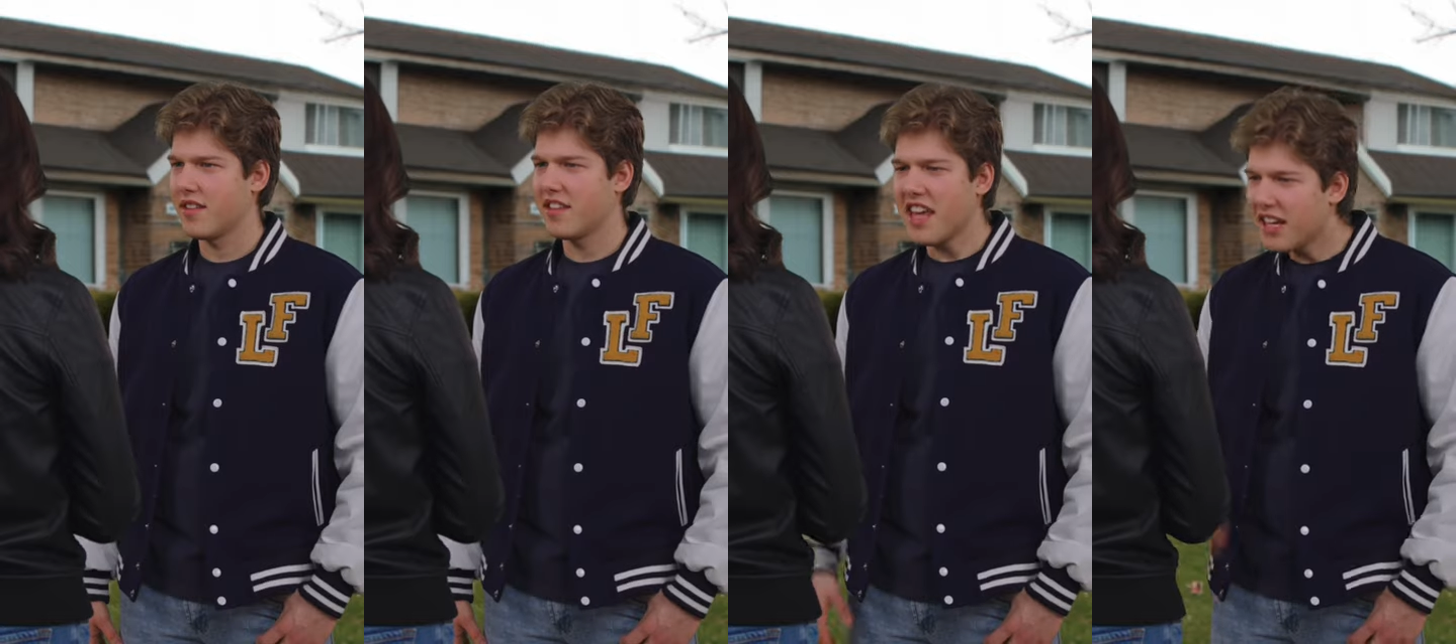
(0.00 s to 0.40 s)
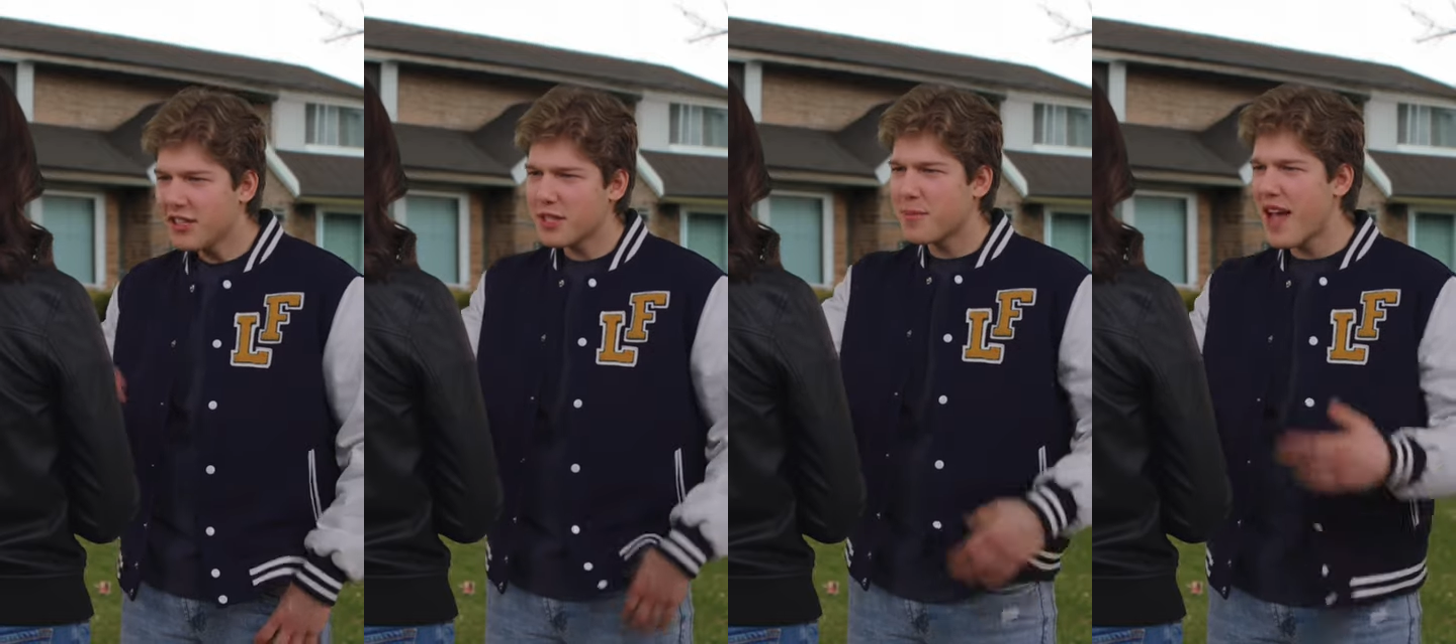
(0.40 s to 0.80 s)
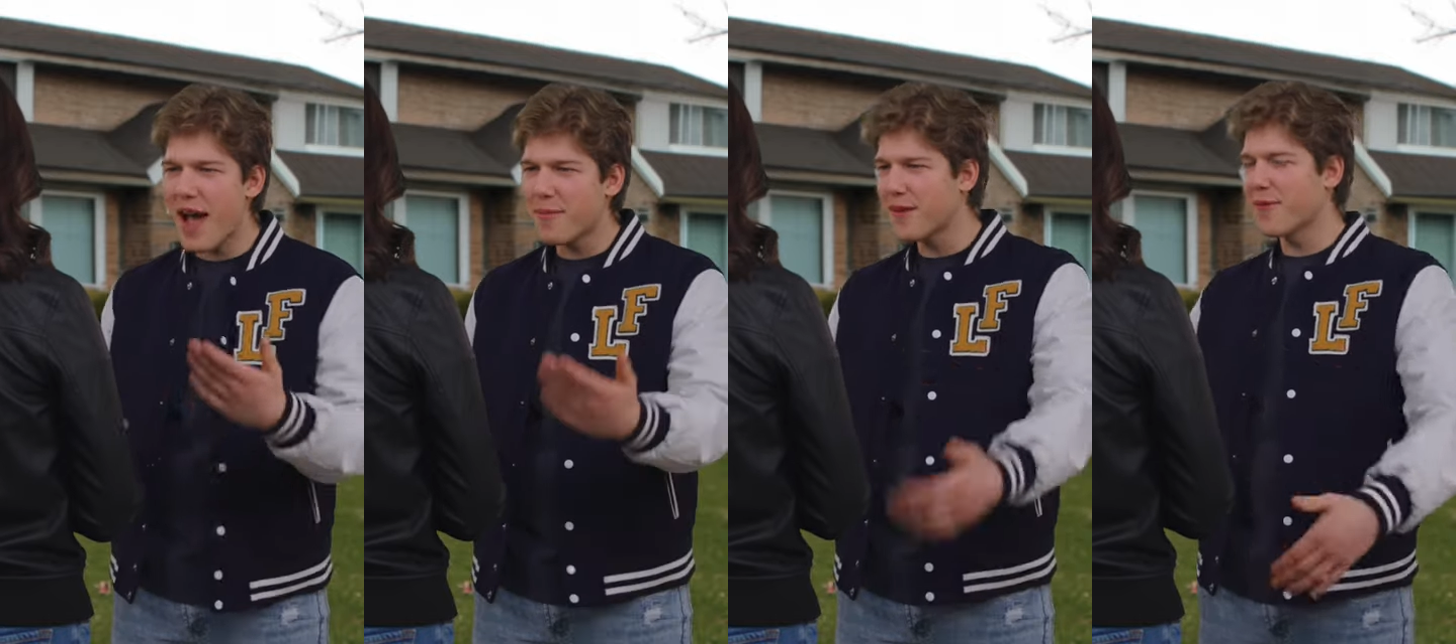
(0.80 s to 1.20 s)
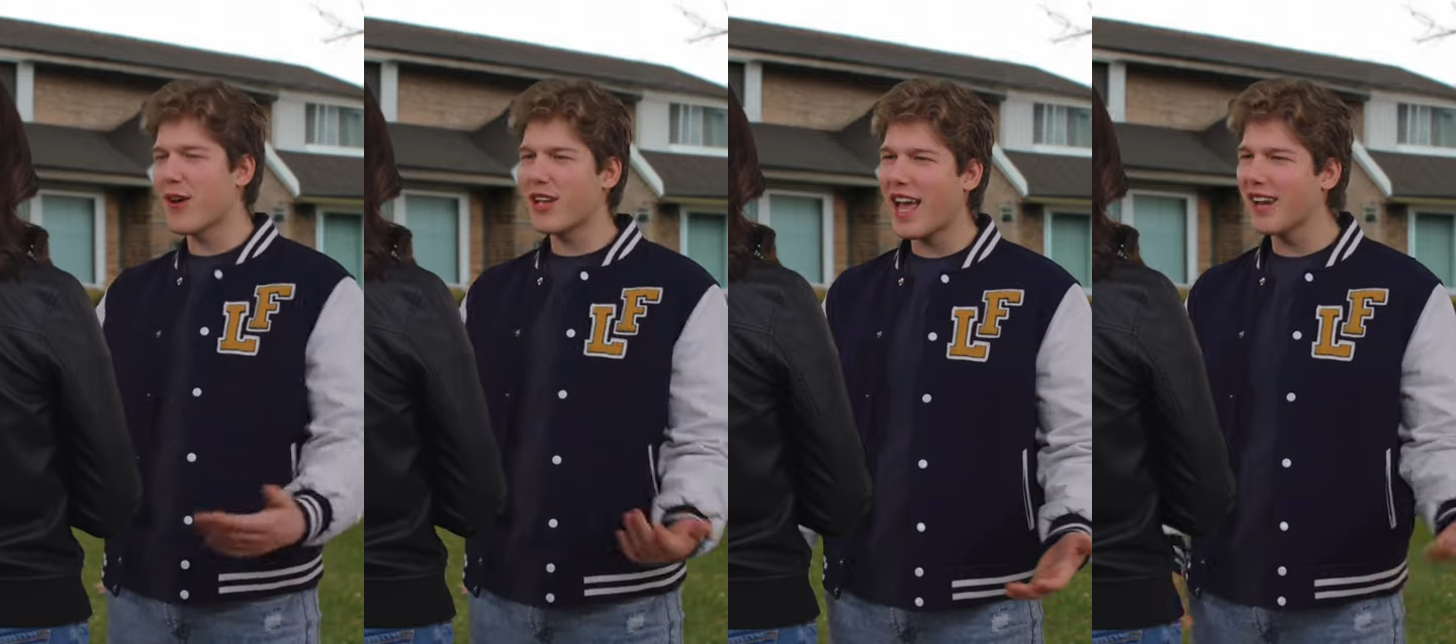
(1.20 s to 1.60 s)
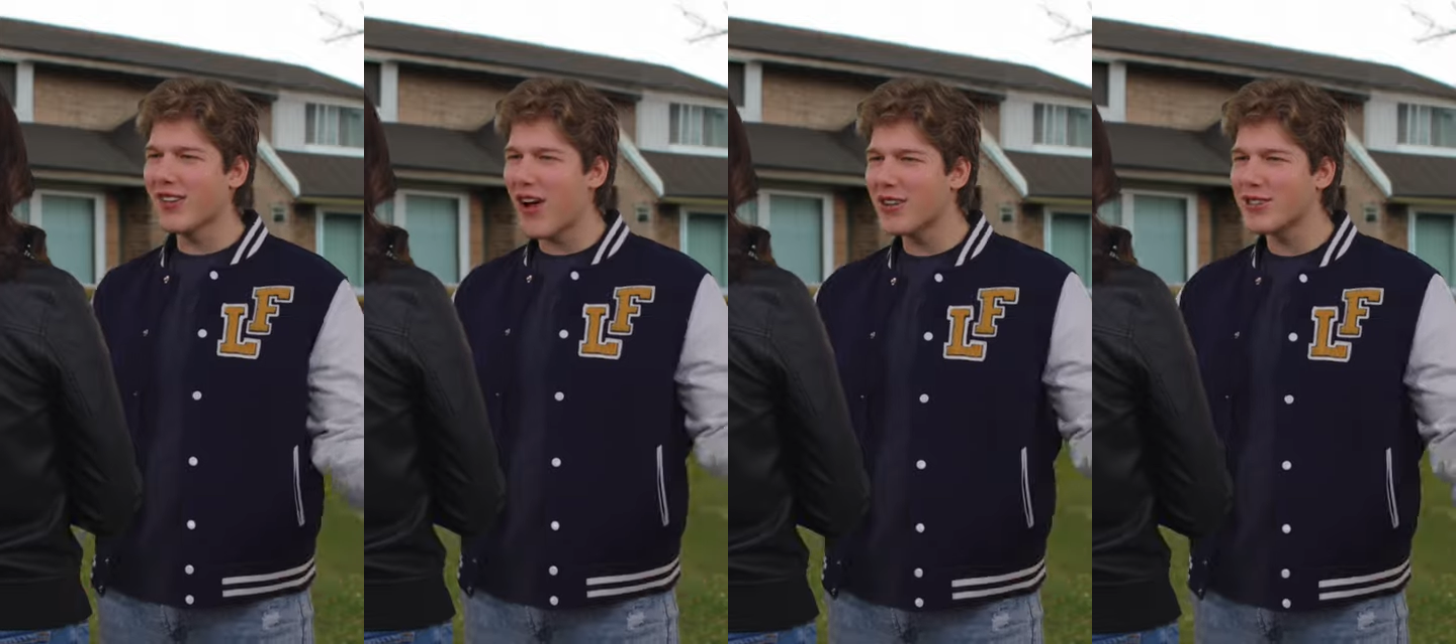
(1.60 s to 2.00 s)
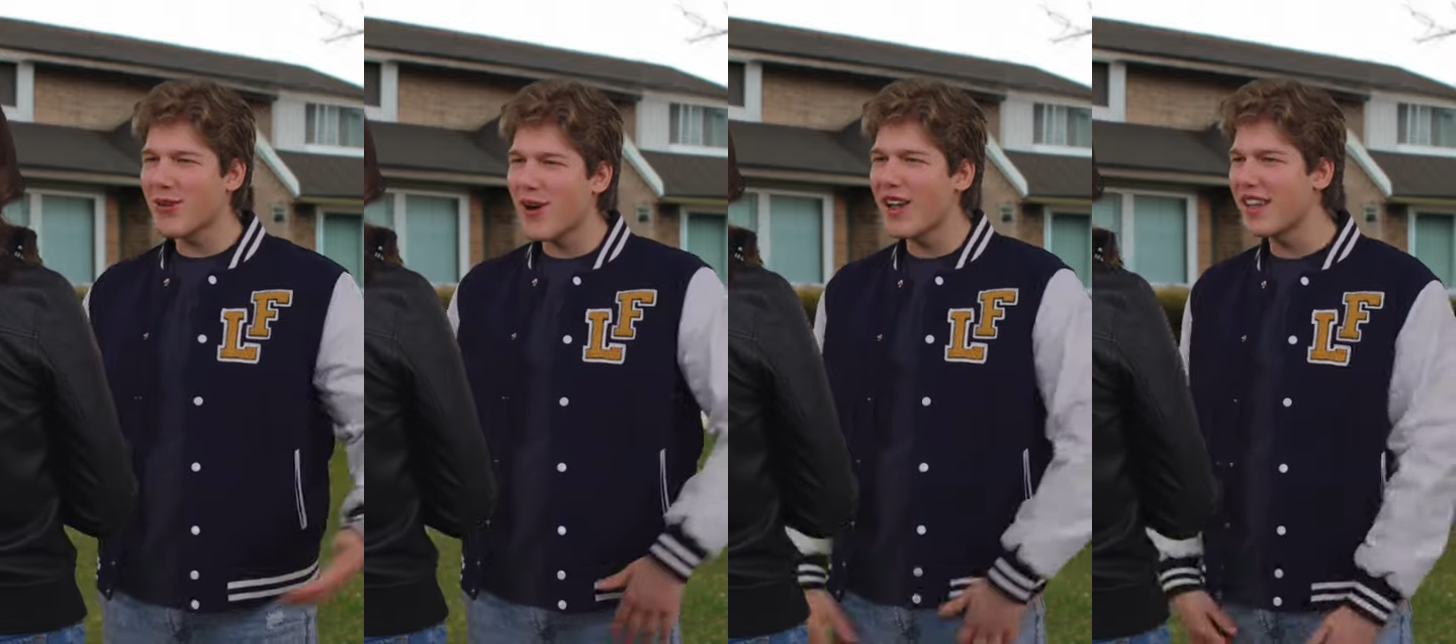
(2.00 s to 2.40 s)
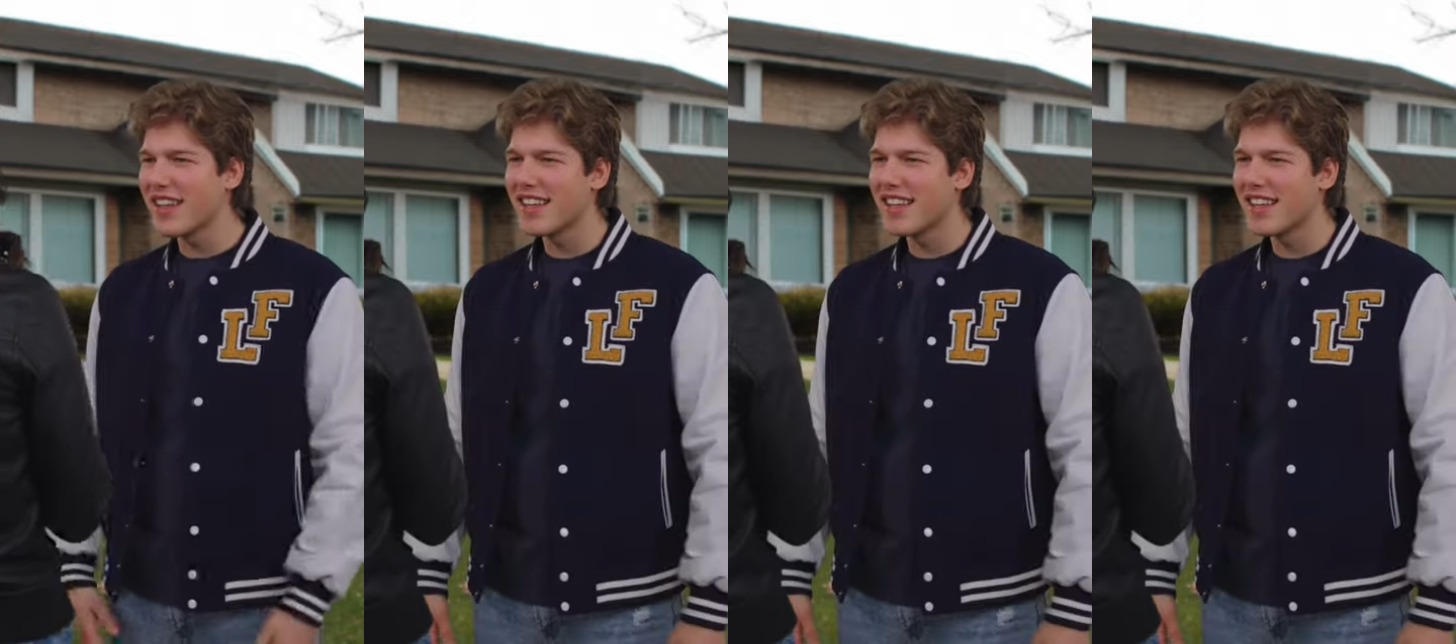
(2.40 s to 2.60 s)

things. Can't you just be happy that we're all getting along so well? I